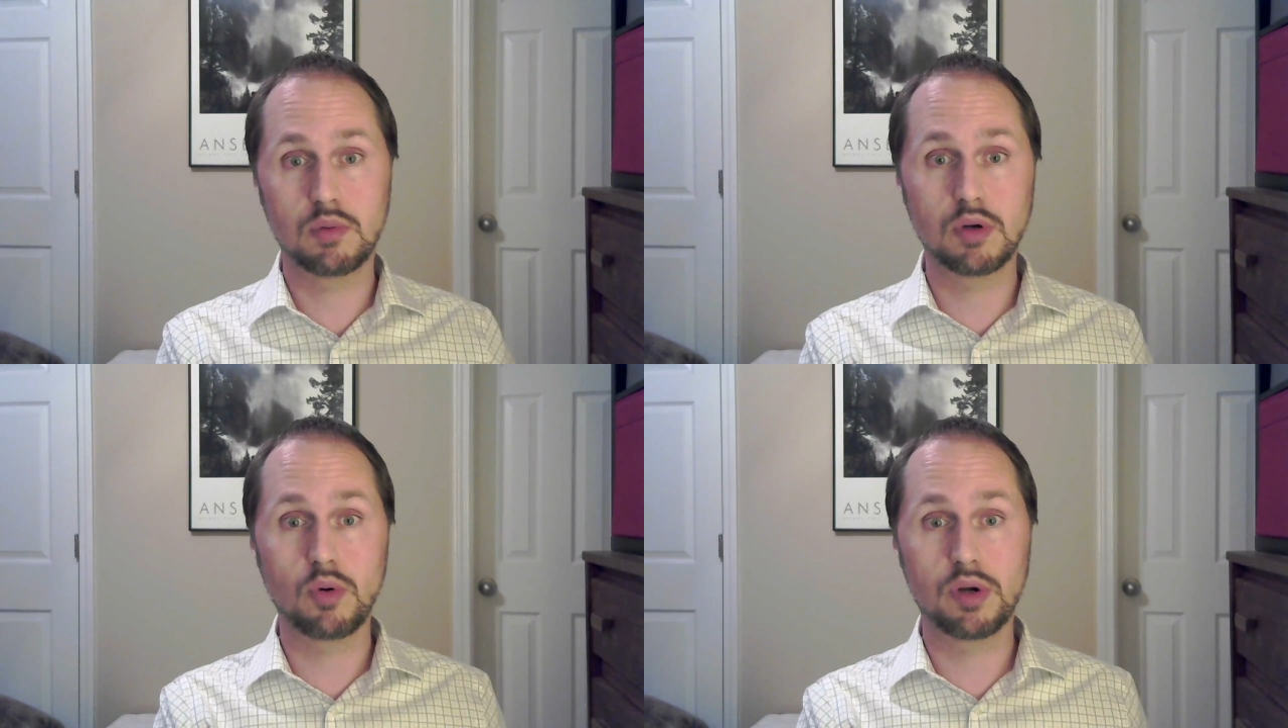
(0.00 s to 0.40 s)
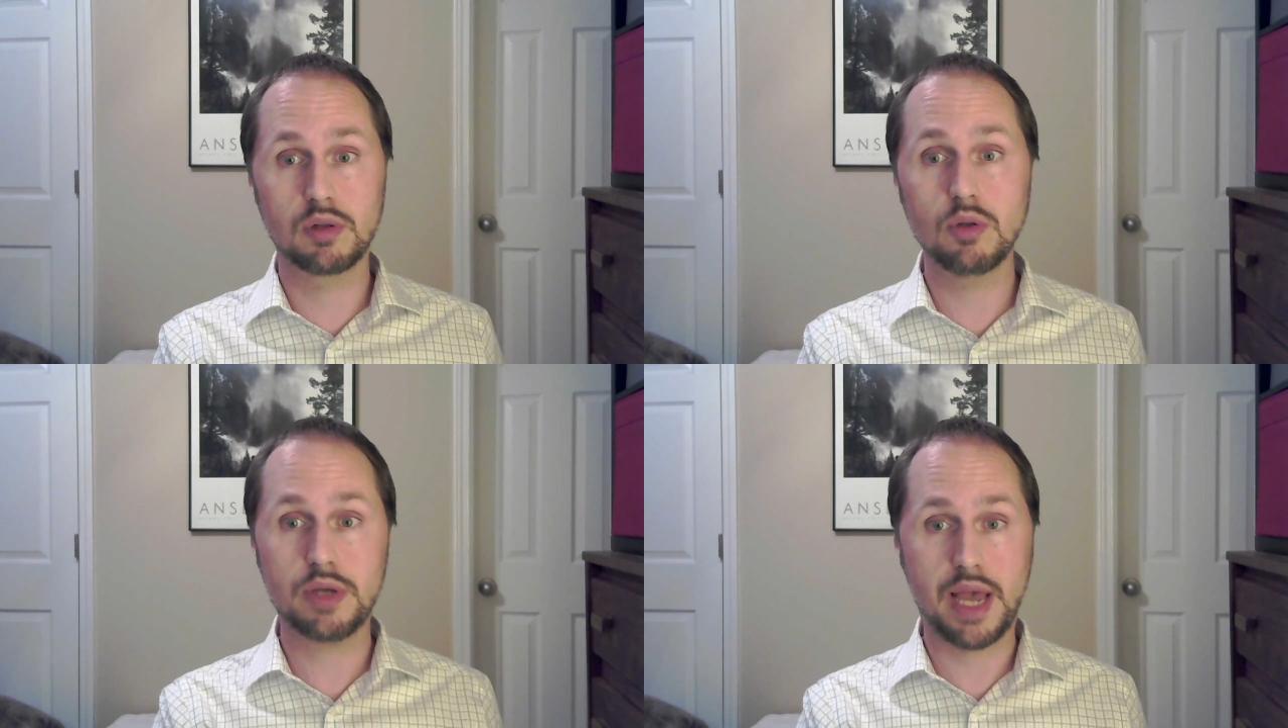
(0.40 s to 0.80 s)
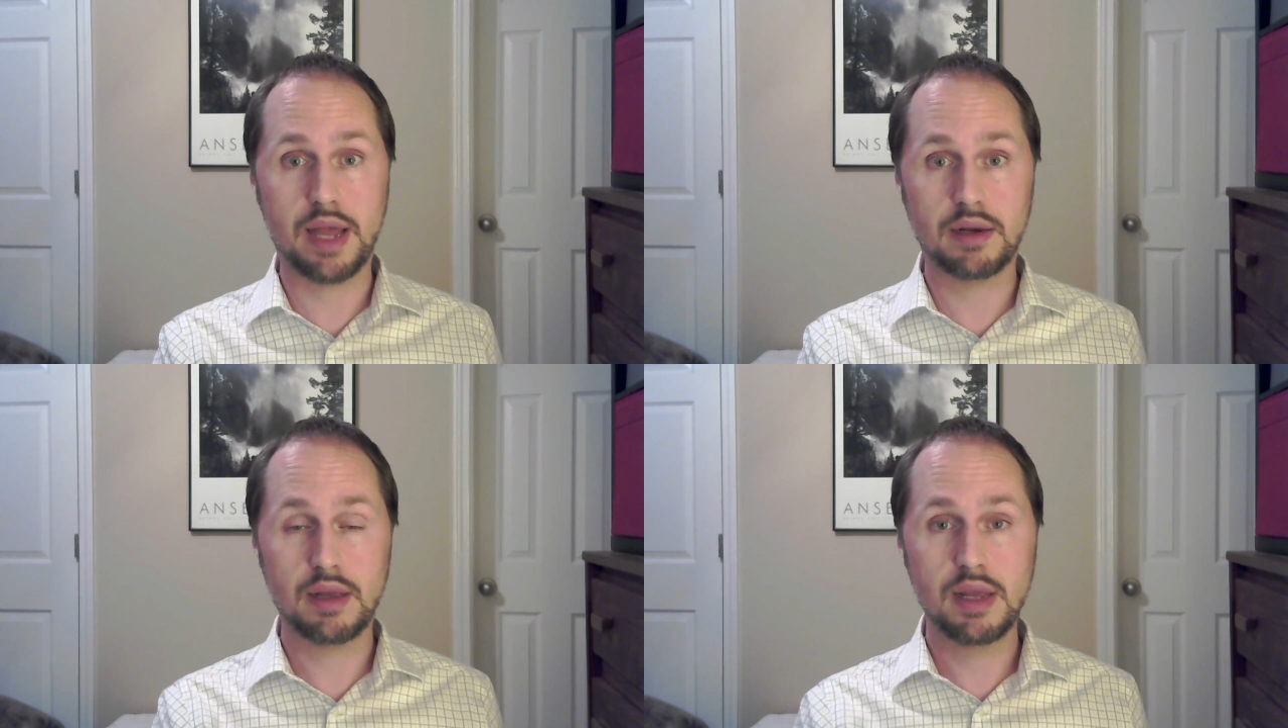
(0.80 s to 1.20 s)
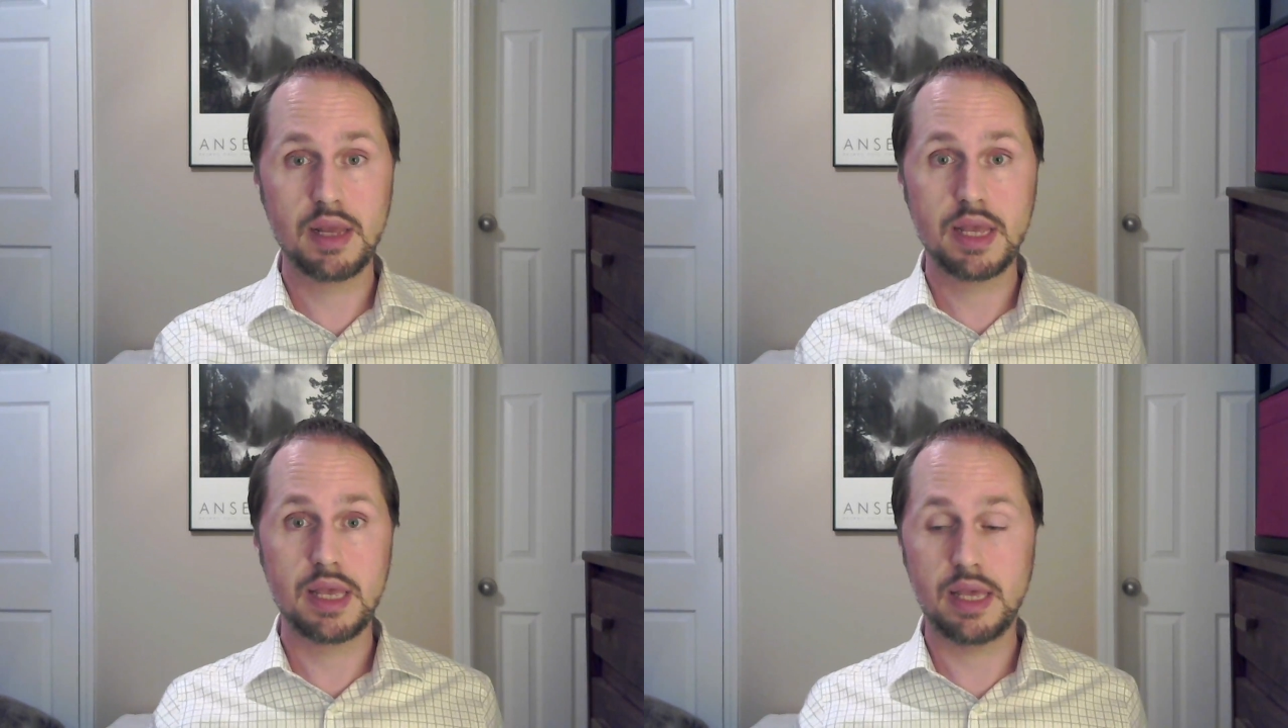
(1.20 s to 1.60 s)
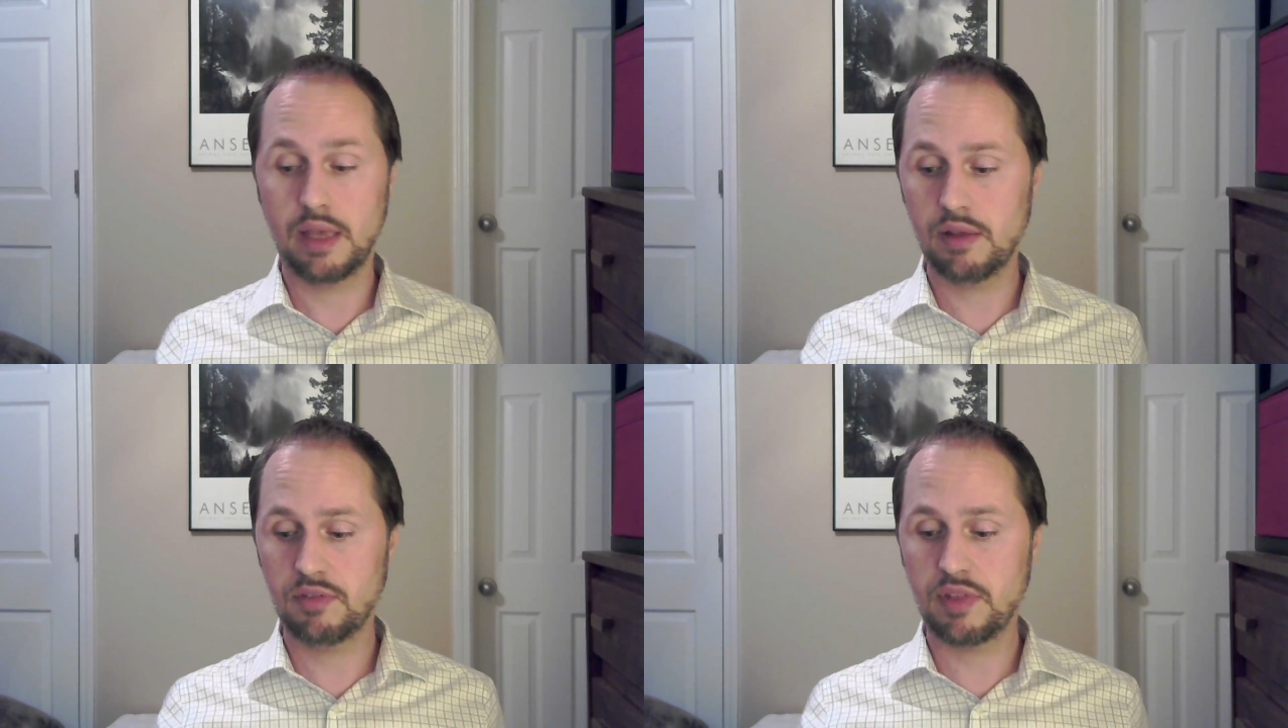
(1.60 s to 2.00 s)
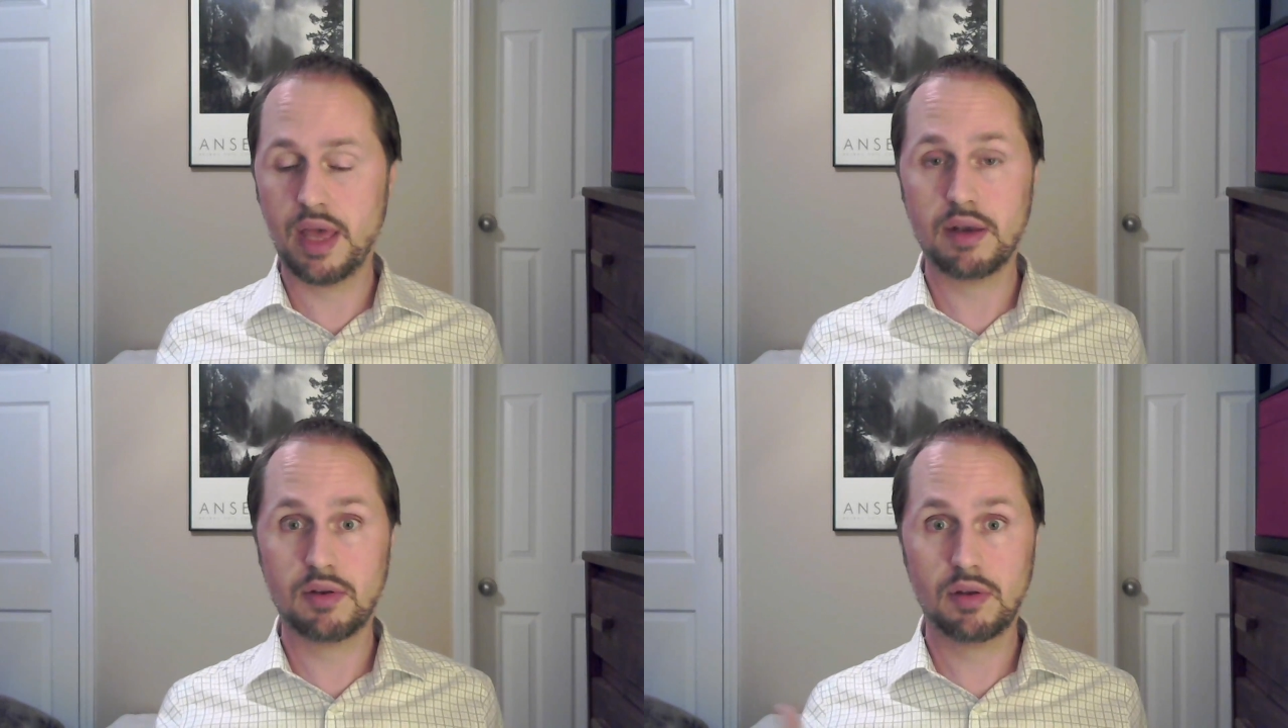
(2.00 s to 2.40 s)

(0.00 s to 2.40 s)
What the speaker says: going to look at is that,